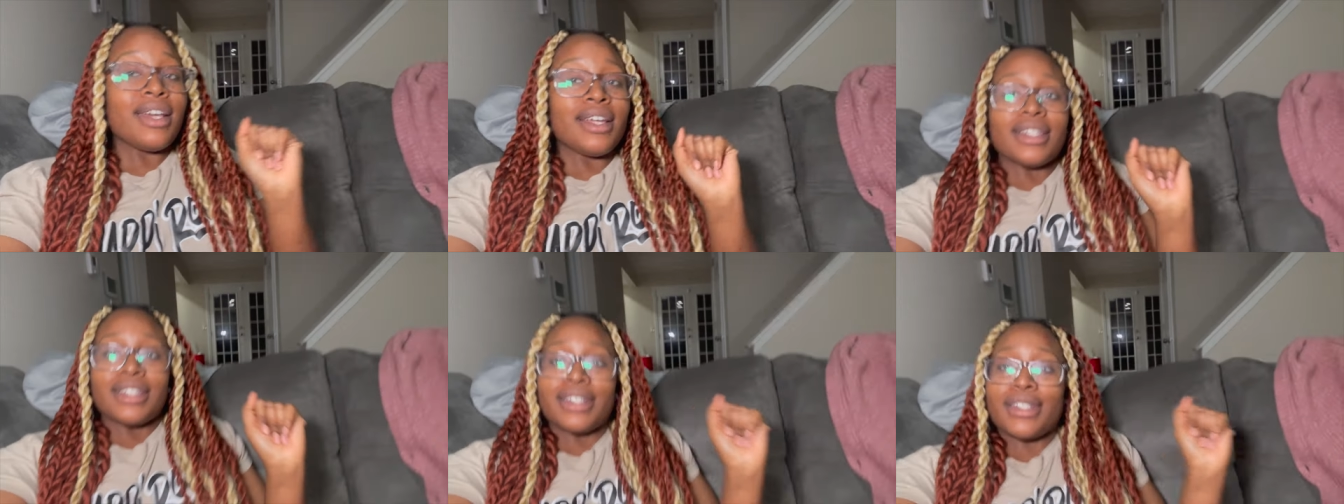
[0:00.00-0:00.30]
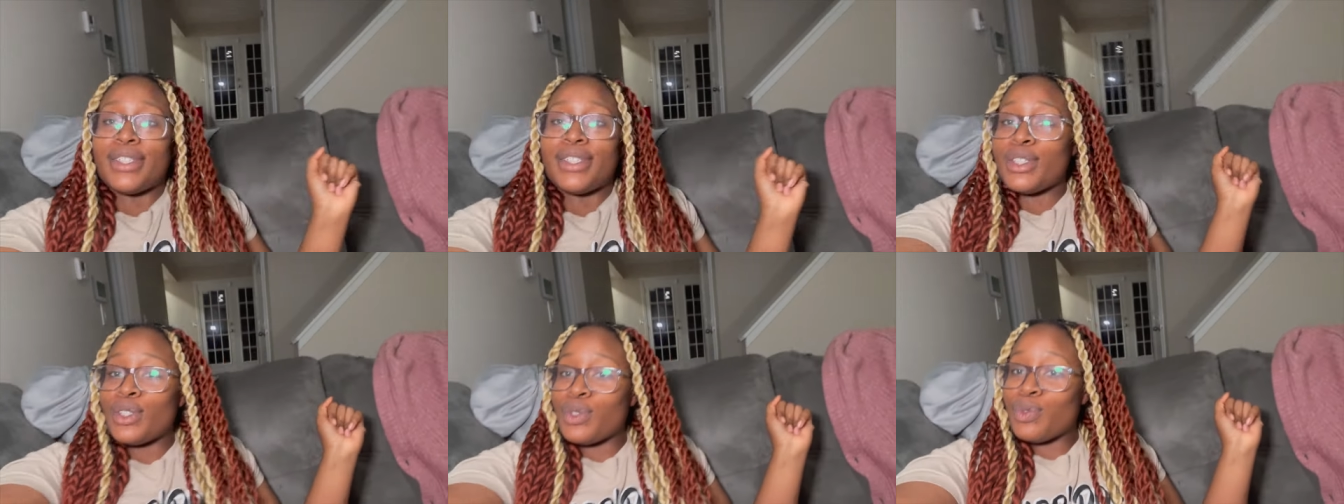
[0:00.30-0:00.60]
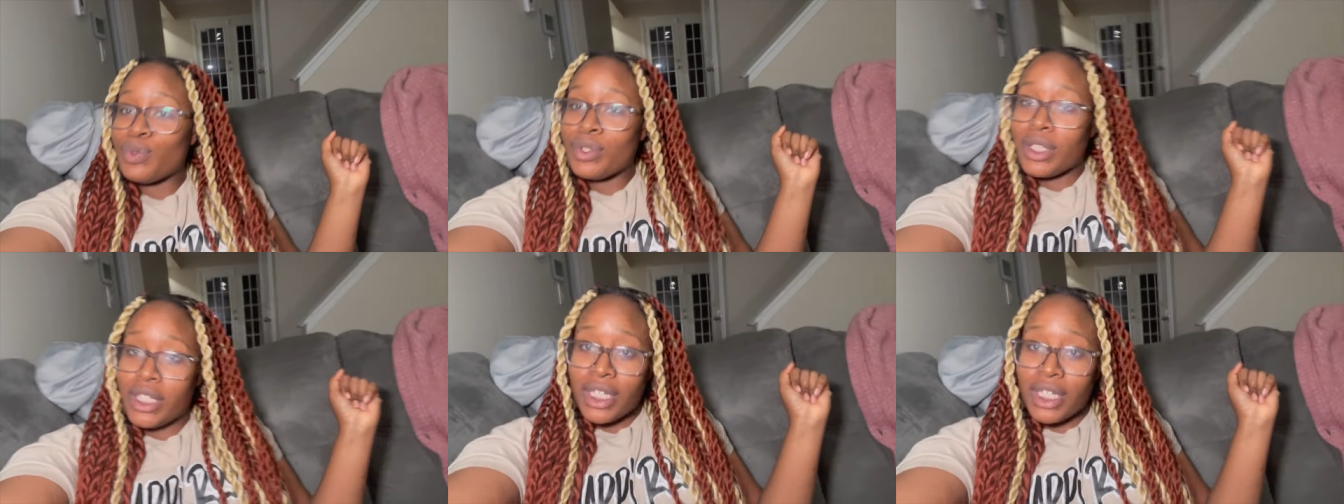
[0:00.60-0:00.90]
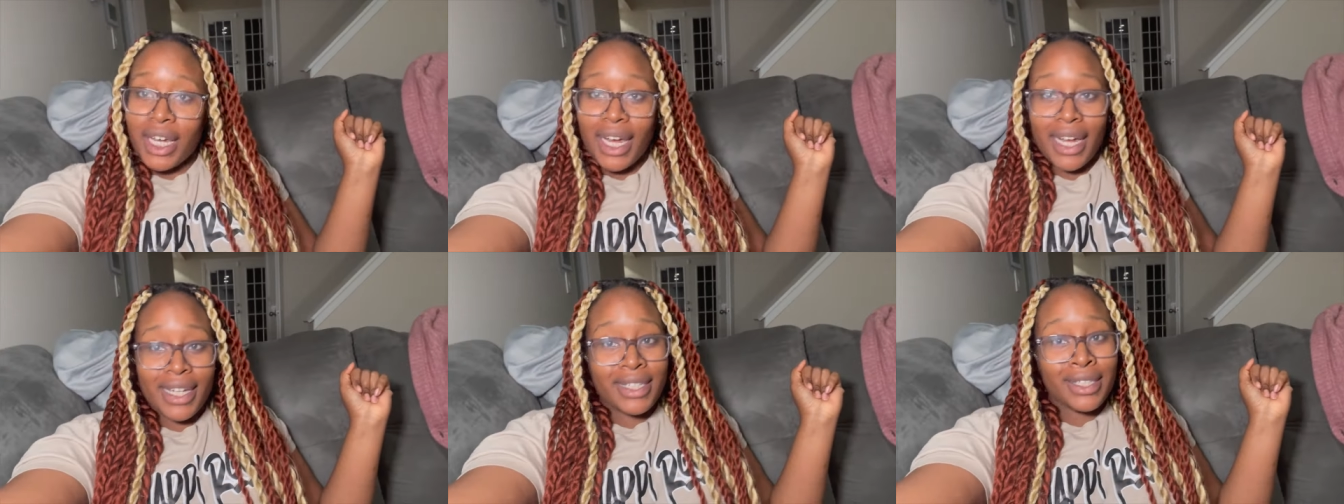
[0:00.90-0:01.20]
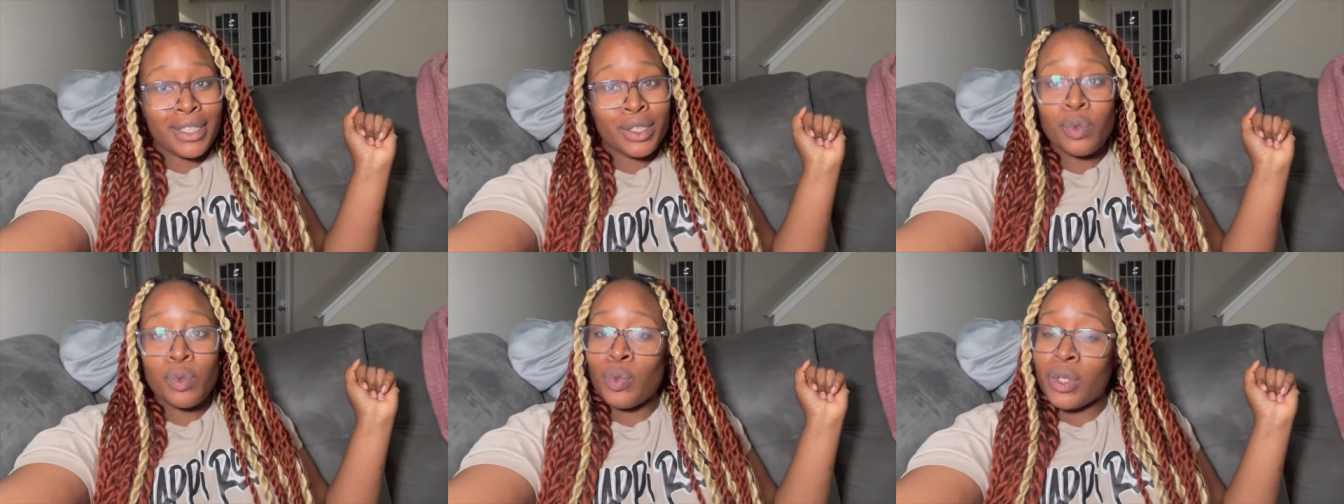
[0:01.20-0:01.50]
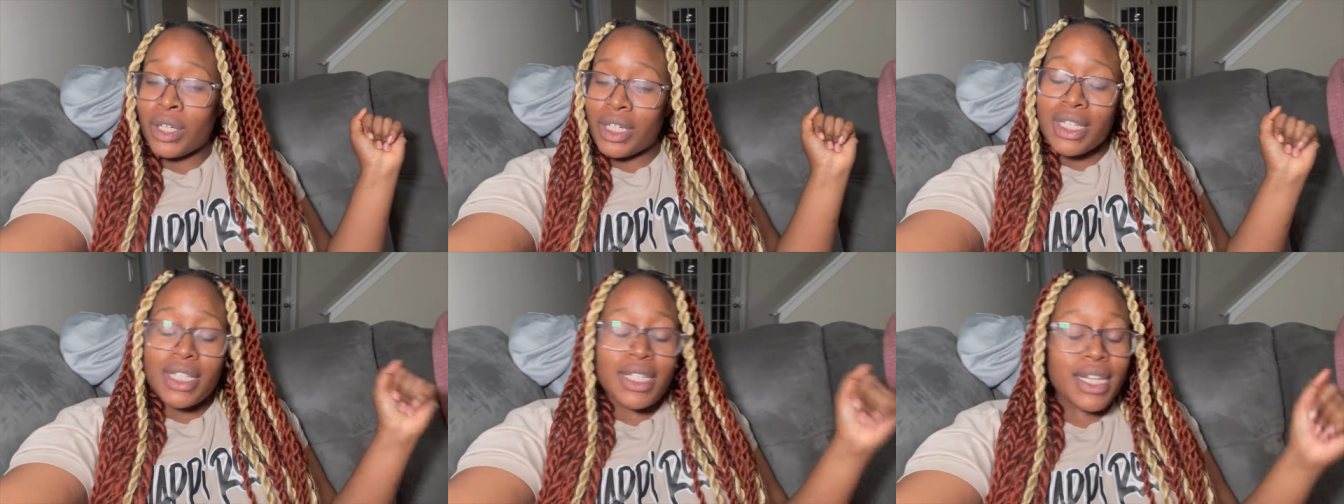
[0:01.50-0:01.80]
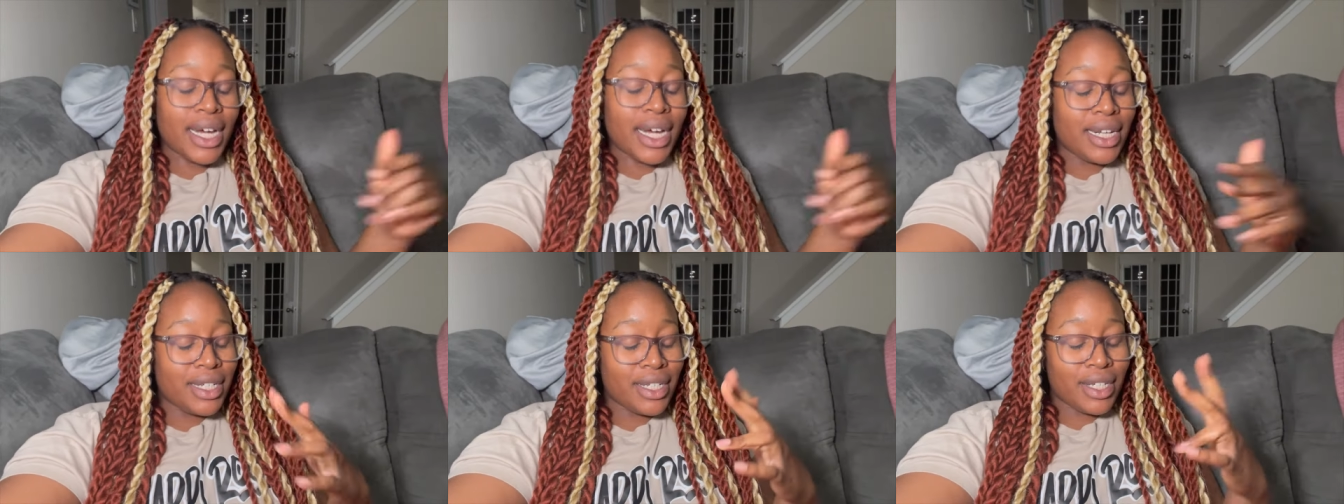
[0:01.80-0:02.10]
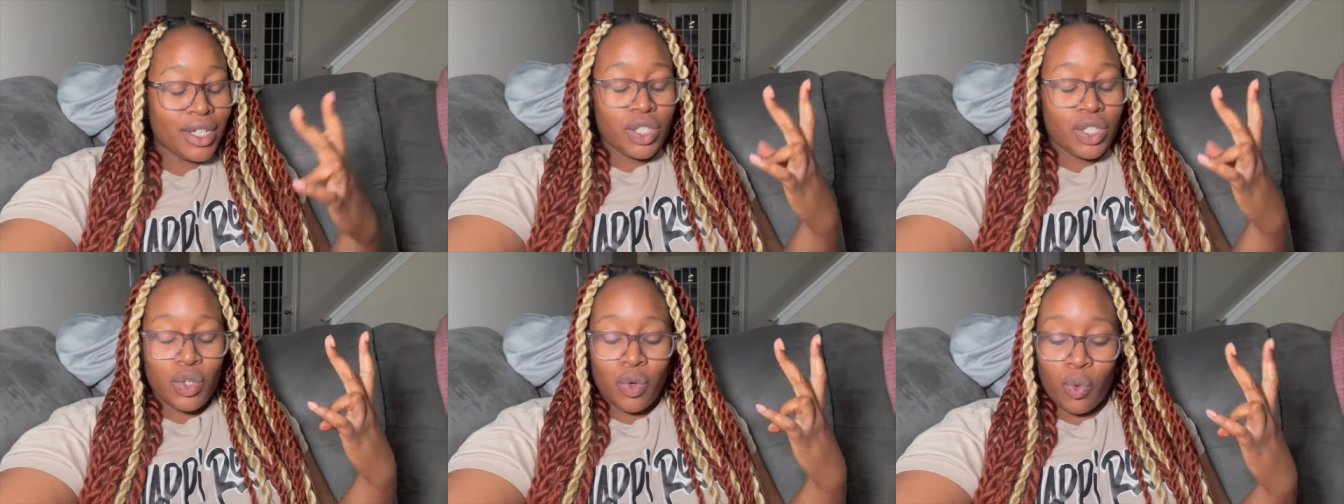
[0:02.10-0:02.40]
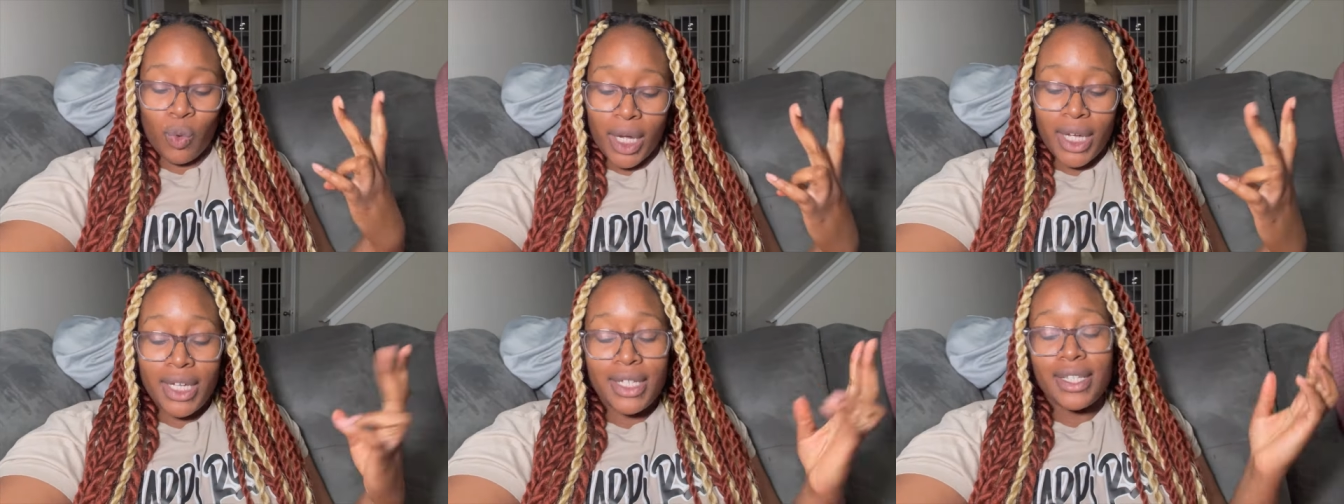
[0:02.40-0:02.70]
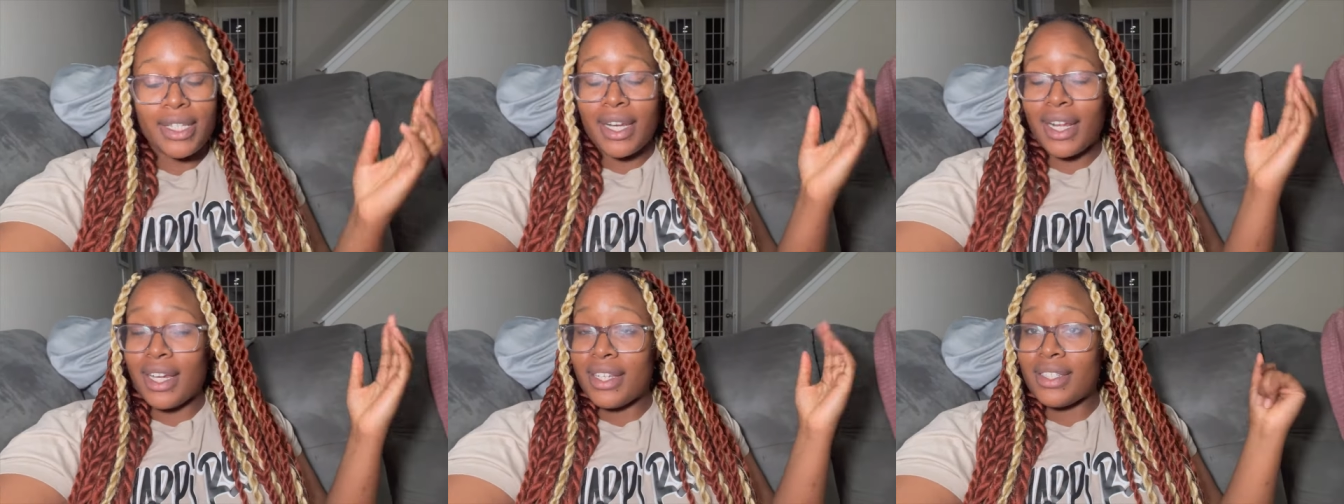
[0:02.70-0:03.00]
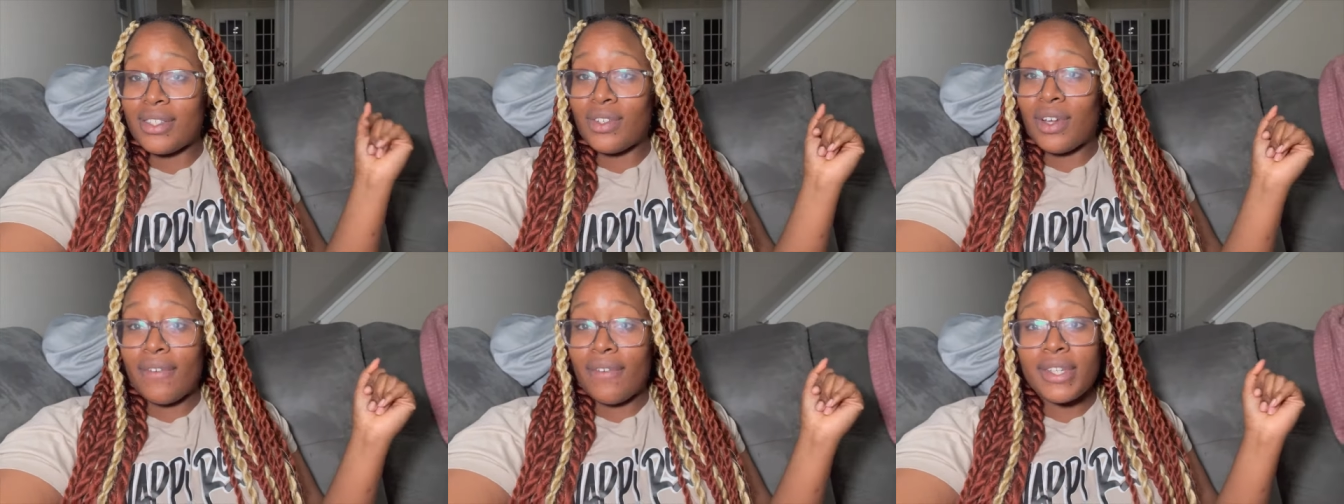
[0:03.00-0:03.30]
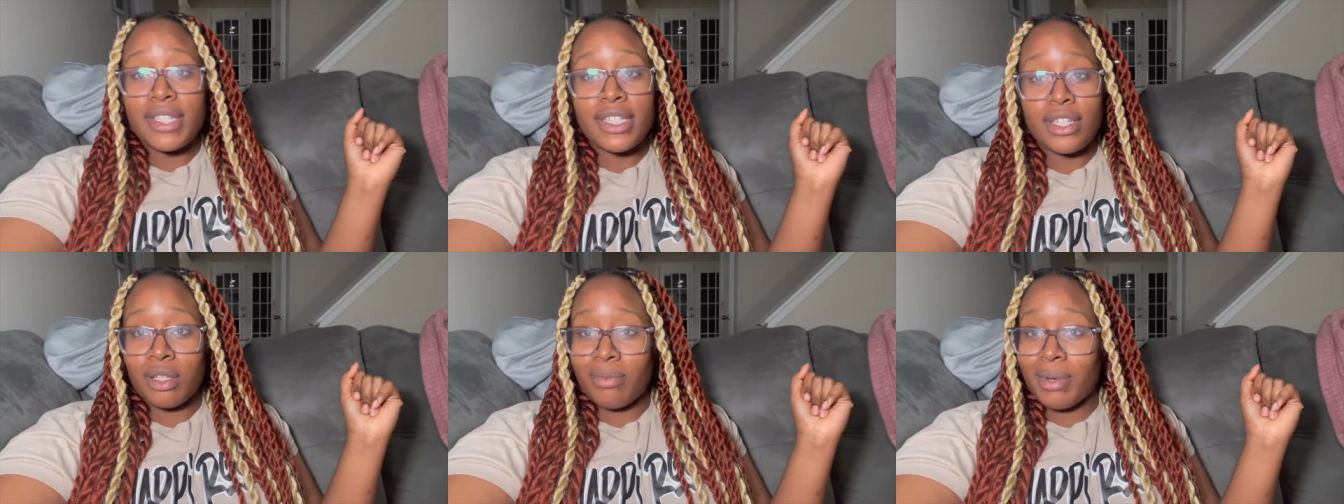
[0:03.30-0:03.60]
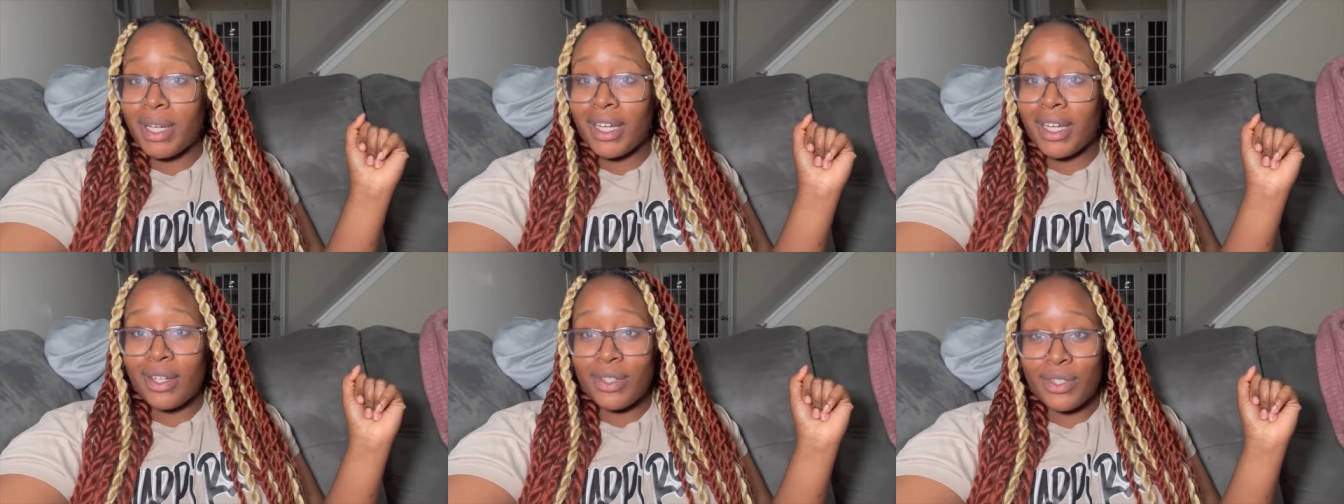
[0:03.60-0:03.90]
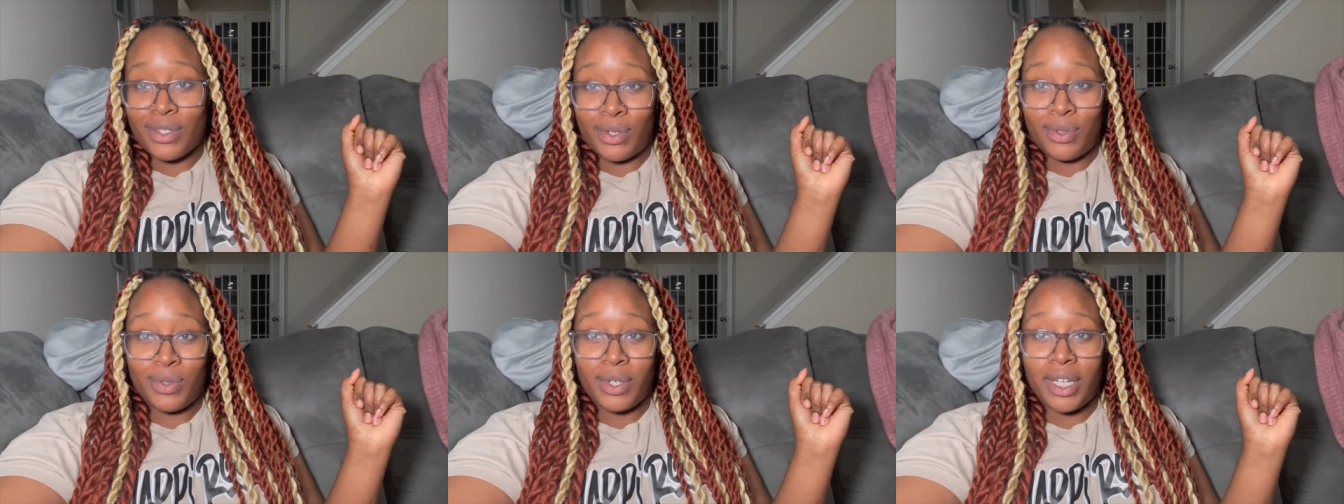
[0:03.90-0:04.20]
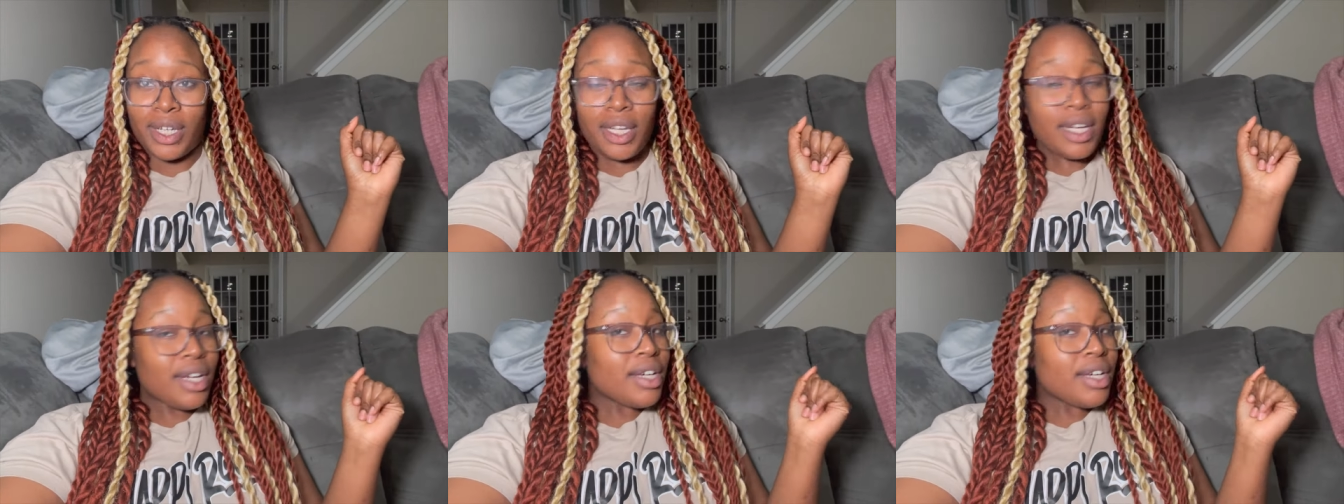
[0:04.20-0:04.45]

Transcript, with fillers: This is unique. I did it once, I did it twice, and I still haven't seen nobody else do it.